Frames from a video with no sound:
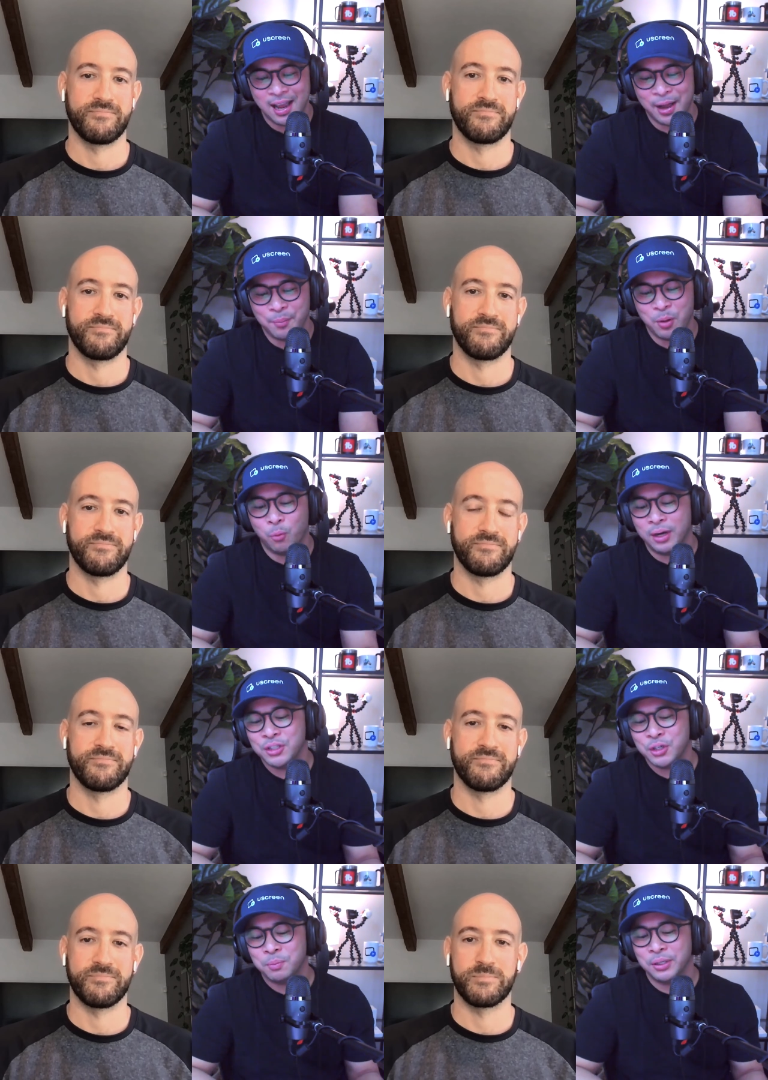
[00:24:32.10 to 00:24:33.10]
Speaker 1: Um, what
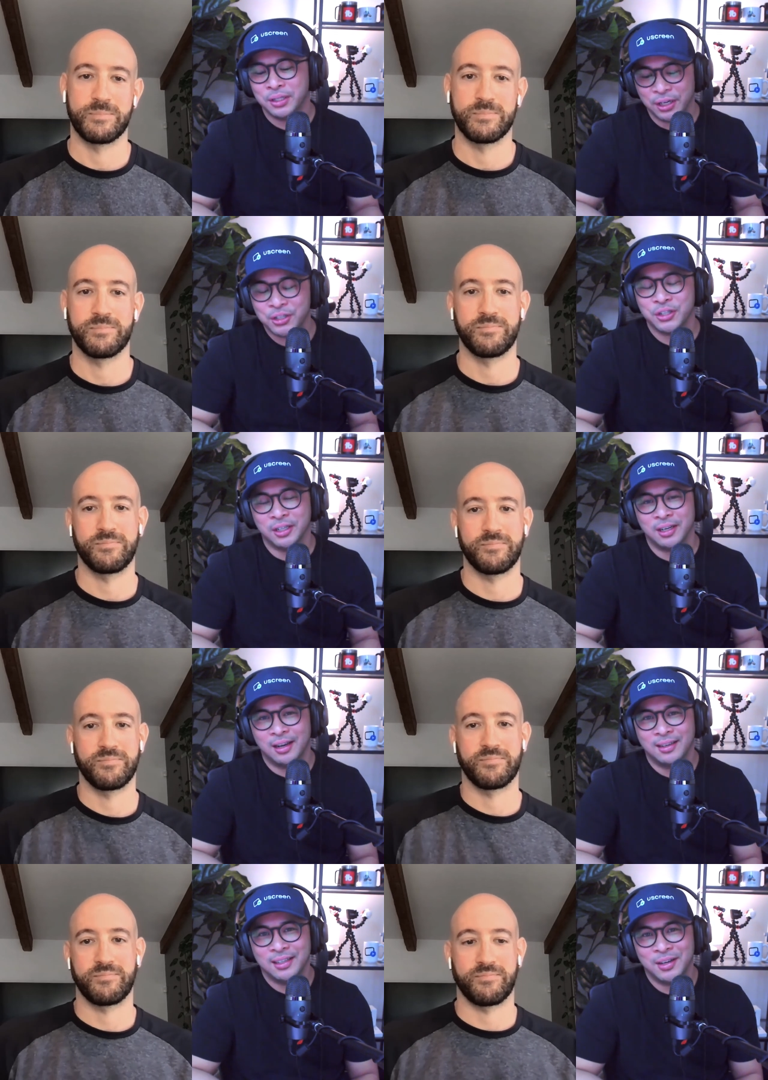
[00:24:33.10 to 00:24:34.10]
is your prediction?
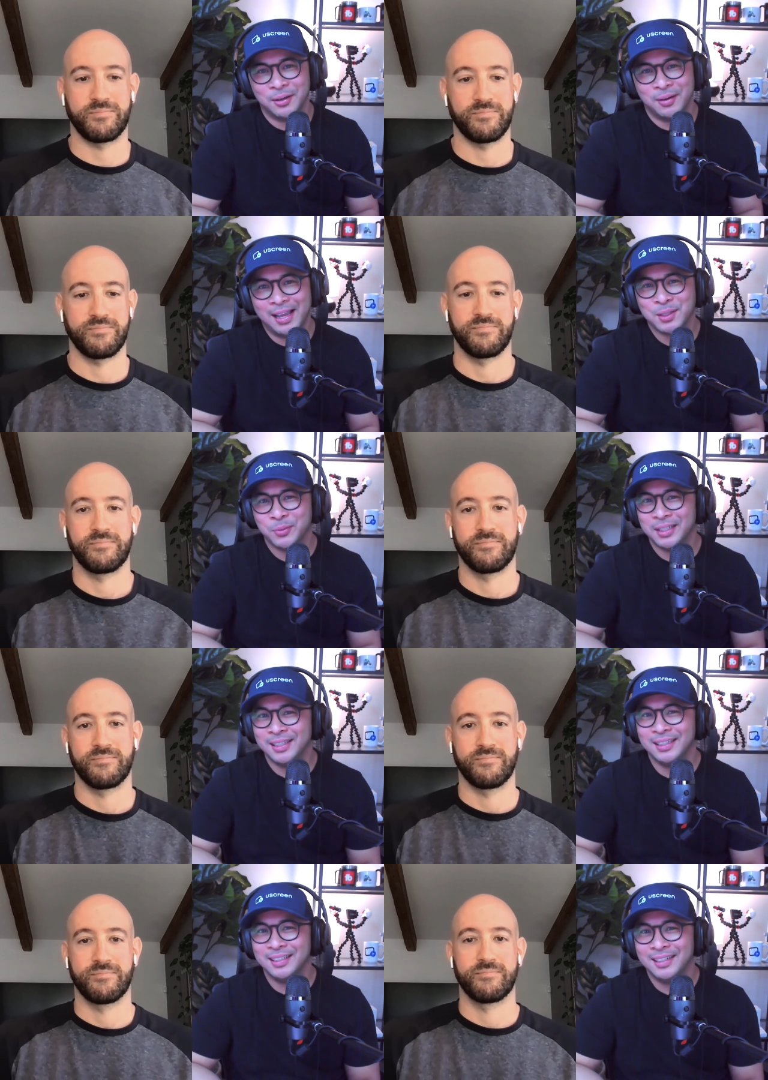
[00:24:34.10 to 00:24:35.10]
Uh, you know, as we,
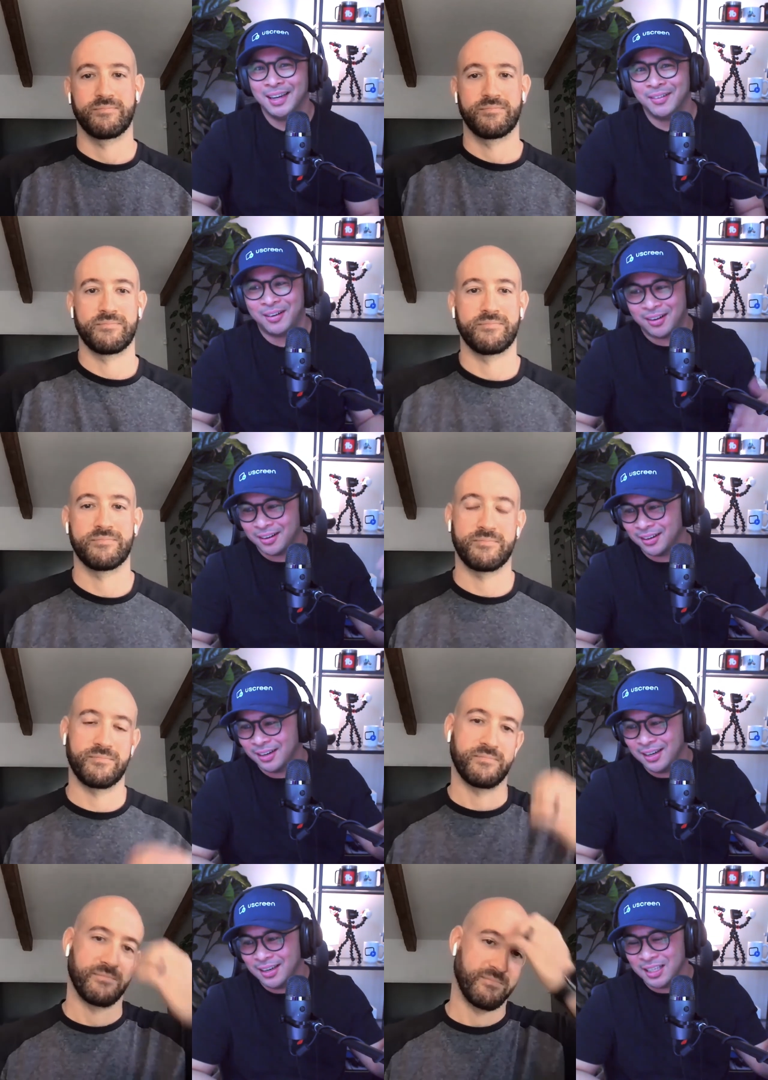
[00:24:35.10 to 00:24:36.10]
you know, are
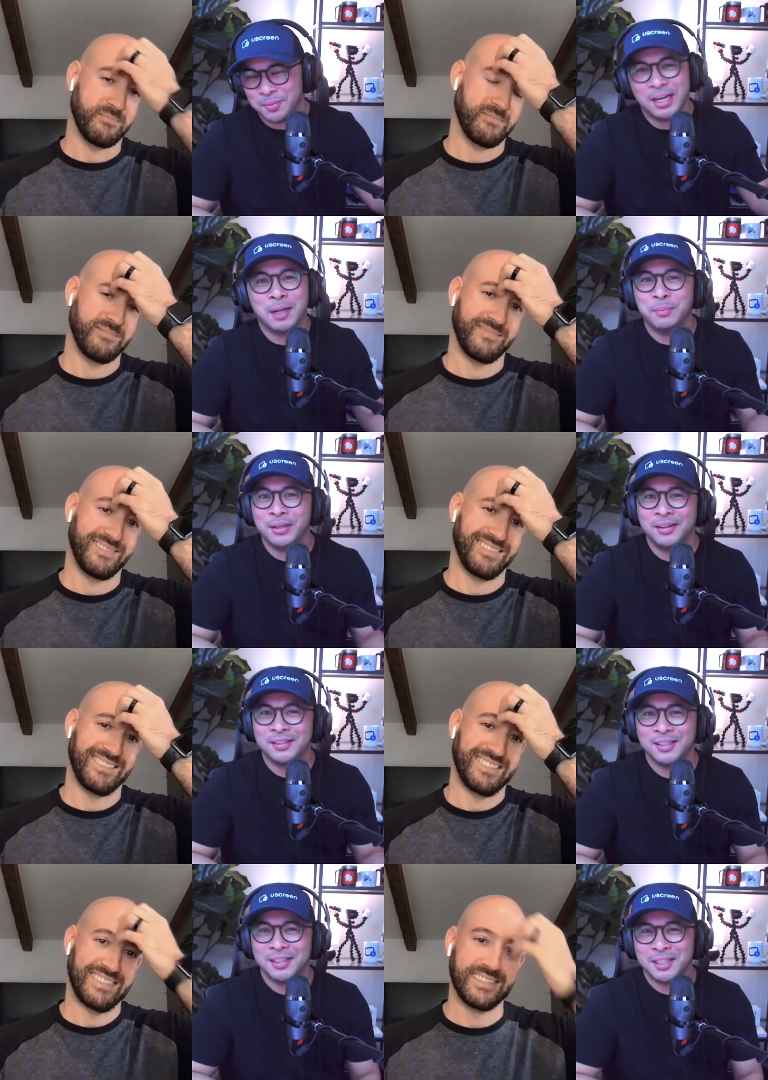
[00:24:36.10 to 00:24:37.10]
it's been a couple
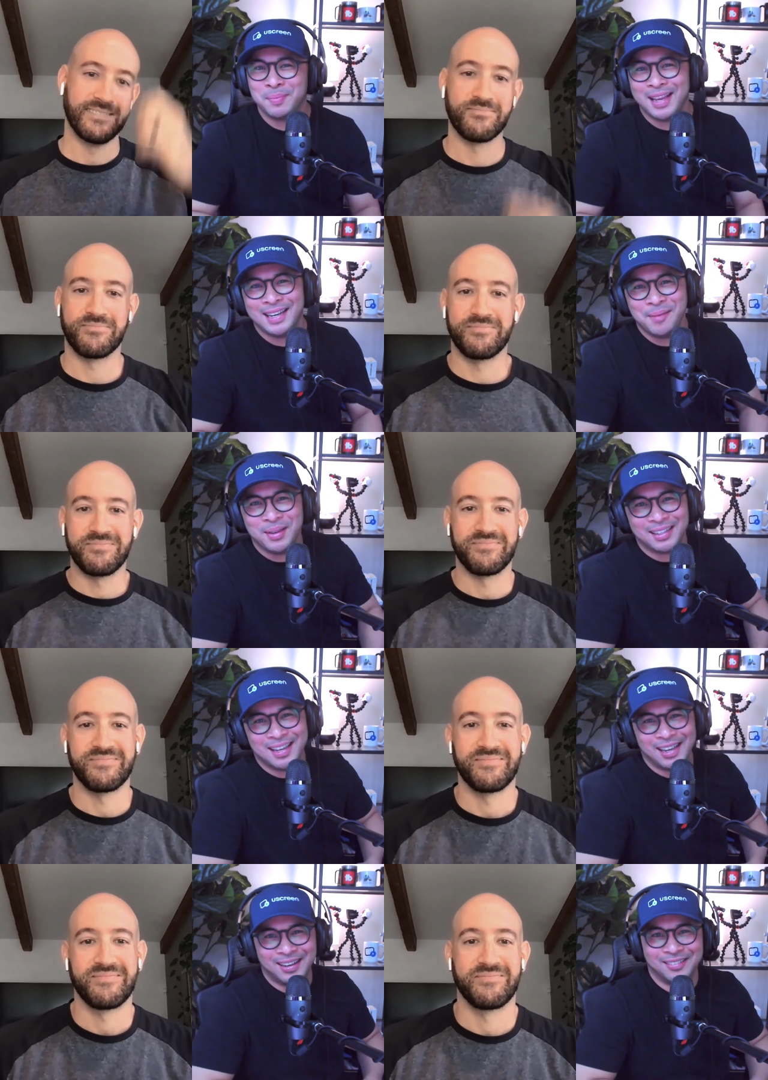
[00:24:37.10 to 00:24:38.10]
years into this pandemic
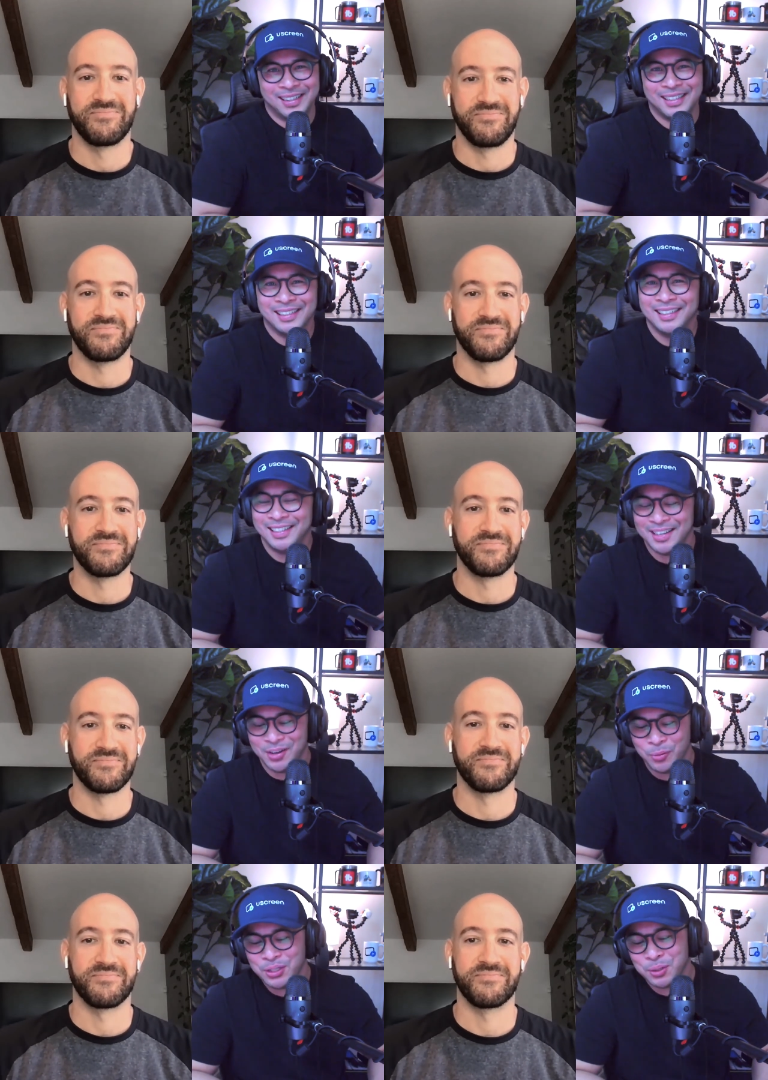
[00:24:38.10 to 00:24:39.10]
now, and you
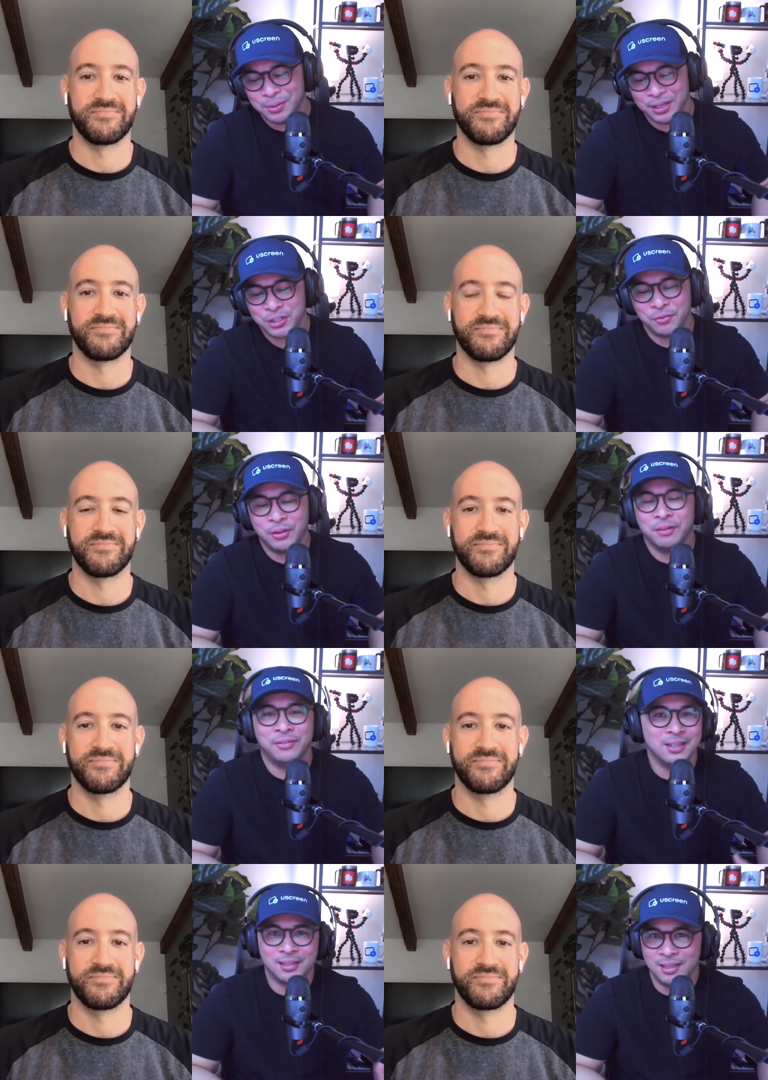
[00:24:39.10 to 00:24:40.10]
know, what's your prediction for the
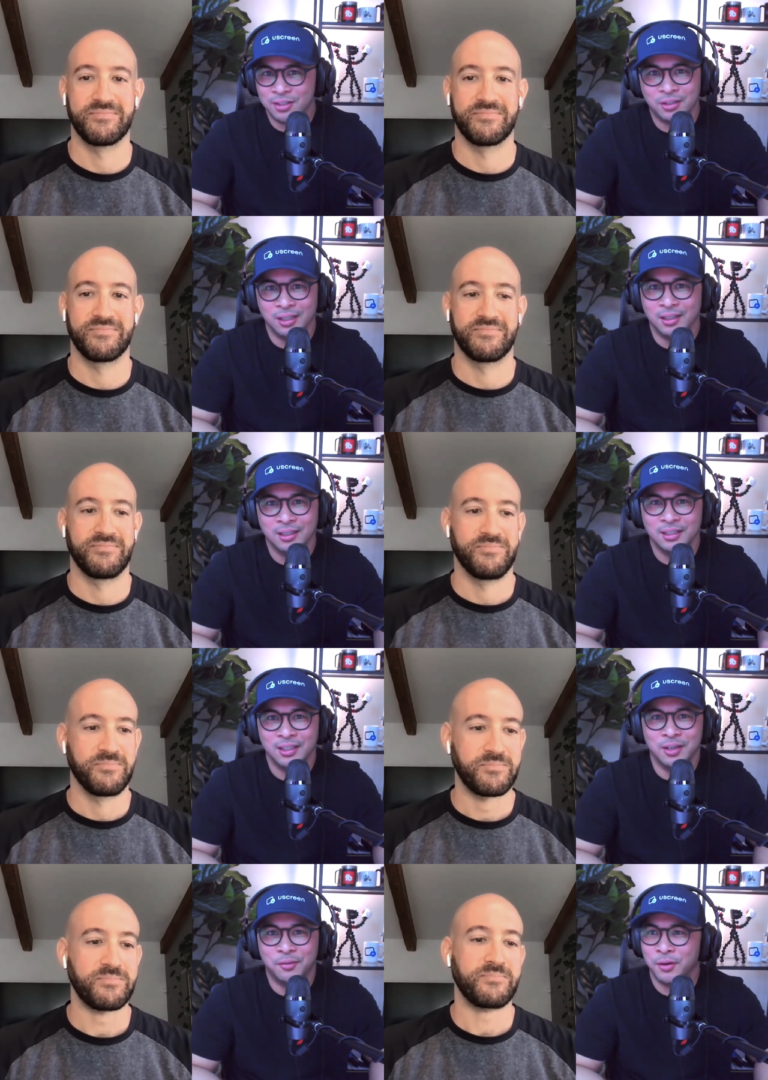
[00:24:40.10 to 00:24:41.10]
fitness industry?
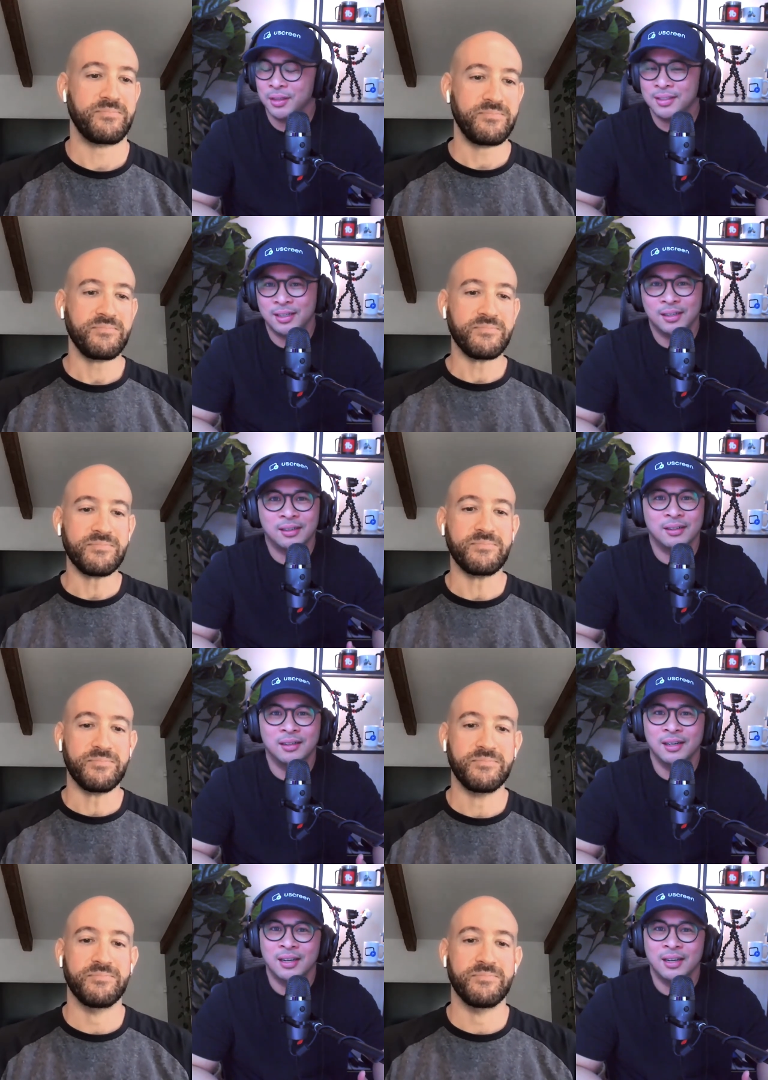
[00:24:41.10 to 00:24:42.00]
You know, for this year,